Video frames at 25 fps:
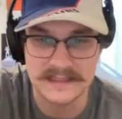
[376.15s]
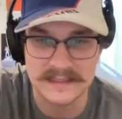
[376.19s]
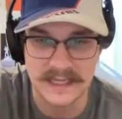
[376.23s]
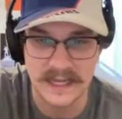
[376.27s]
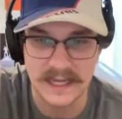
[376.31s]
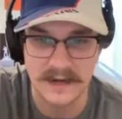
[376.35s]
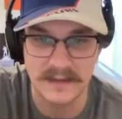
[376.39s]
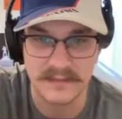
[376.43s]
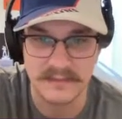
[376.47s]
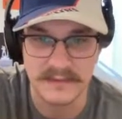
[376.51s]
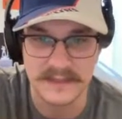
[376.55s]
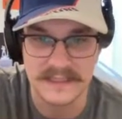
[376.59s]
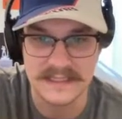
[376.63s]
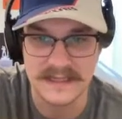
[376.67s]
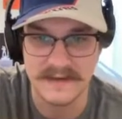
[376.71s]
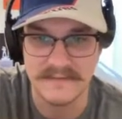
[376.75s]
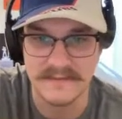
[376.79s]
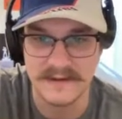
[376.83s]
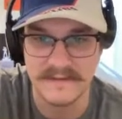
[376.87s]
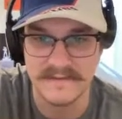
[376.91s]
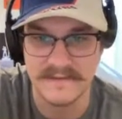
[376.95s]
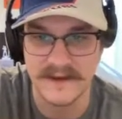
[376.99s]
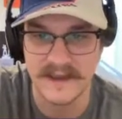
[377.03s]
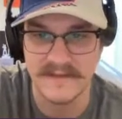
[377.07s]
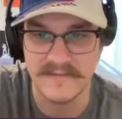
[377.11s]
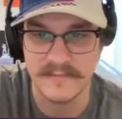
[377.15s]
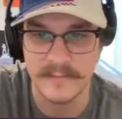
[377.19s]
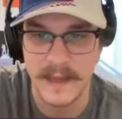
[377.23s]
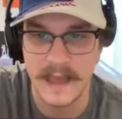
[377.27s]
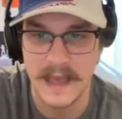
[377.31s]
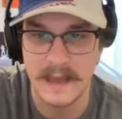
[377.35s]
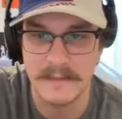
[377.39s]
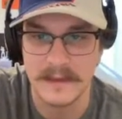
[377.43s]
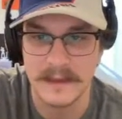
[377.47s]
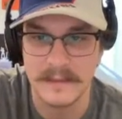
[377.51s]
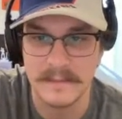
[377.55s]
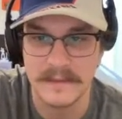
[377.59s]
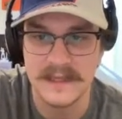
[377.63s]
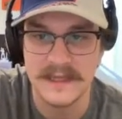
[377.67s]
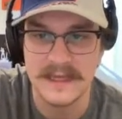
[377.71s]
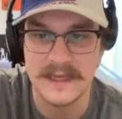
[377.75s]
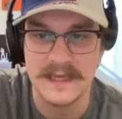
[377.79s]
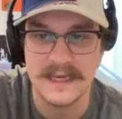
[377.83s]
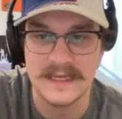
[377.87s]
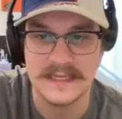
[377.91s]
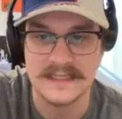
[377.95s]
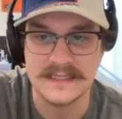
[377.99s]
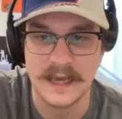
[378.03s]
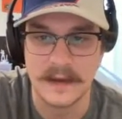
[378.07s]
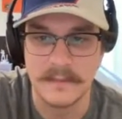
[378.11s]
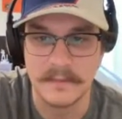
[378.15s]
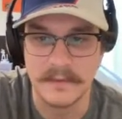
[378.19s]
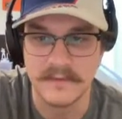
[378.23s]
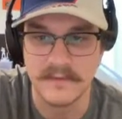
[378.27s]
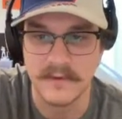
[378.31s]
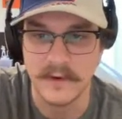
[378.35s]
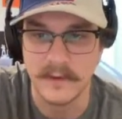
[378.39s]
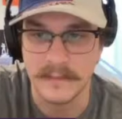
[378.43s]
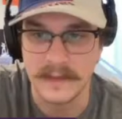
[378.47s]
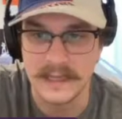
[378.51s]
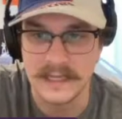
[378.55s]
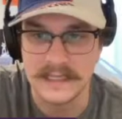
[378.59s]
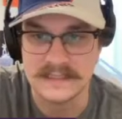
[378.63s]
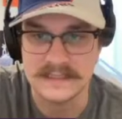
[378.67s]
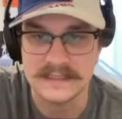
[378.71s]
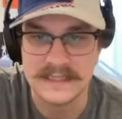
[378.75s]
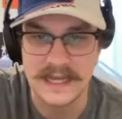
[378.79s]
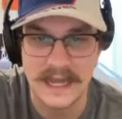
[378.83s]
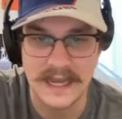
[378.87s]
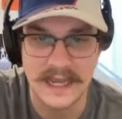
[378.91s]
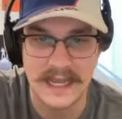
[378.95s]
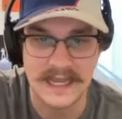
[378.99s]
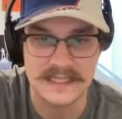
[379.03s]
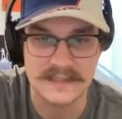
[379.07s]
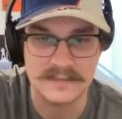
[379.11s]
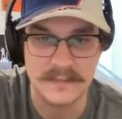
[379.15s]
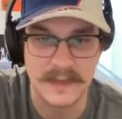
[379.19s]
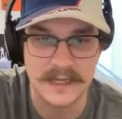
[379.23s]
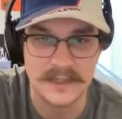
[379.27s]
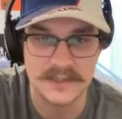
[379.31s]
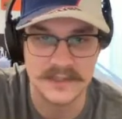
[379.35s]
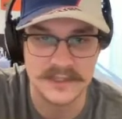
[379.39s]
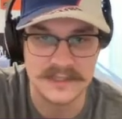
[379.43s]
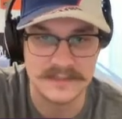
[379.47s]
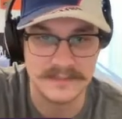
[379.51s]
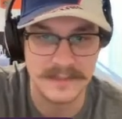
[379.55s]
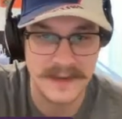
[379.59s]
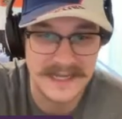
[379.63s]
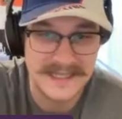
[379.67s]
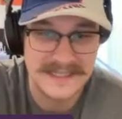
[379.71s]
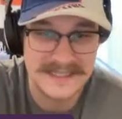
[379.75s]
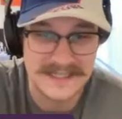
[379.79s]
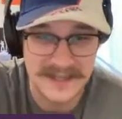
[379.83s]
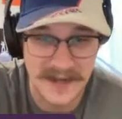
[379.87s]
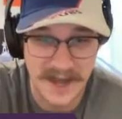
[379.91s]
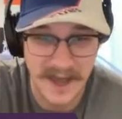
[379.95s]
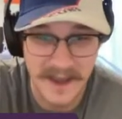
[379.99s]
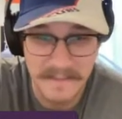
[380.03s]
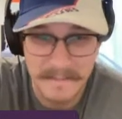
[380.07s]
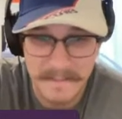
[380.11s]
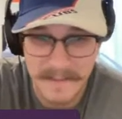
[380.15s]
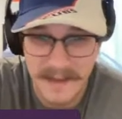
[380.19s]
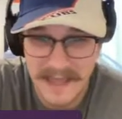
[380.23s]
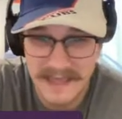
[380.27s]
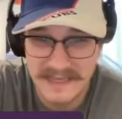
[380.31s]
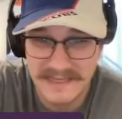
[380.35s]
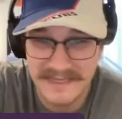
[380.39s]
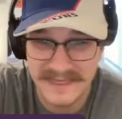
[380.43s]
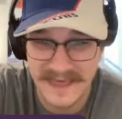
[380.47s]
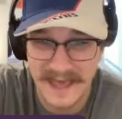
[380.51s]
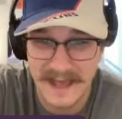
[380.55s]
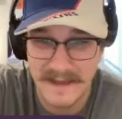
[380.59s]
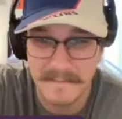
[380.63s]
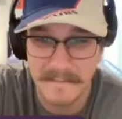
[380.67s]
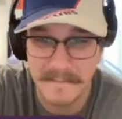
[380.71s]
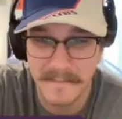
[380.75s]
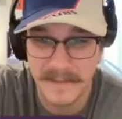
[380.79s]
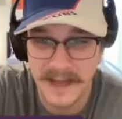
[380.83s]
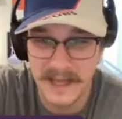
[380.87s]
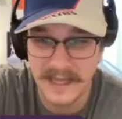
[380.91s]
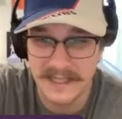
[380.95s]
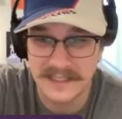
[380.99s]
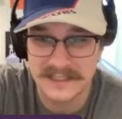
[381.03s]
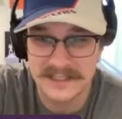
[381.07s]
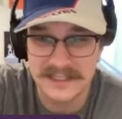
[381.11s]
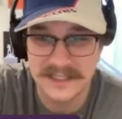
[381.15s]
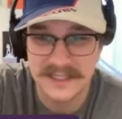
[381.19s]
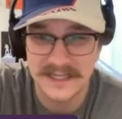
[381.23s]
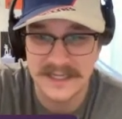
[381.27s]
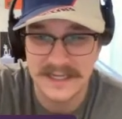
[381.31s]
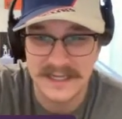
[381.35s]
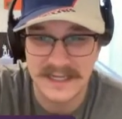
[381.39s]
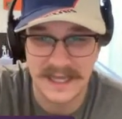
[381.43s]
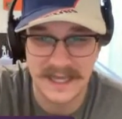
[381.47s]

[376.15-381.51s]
He's got a 375 BABIP. He's outperforming his StatCast metrics, but it's not by that much.